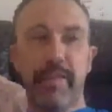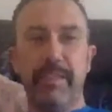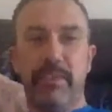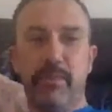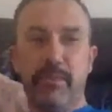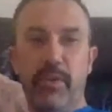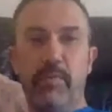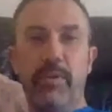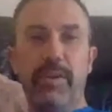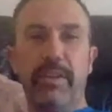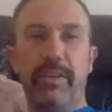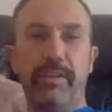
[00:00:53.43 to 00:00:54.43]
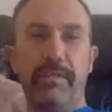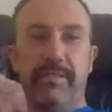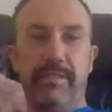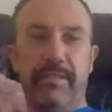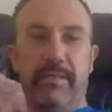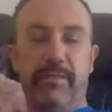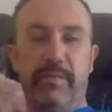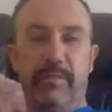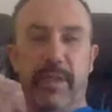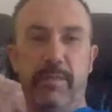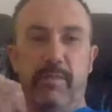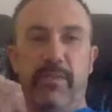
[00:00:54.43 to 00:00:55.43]
So I
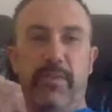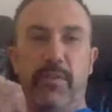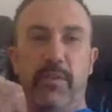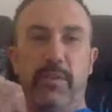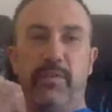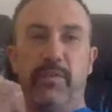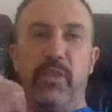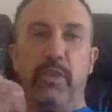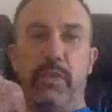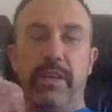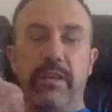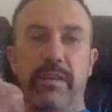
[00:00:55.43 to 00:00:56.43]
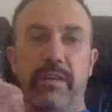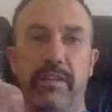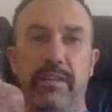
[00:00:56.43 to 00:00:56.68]
have my first viewer here.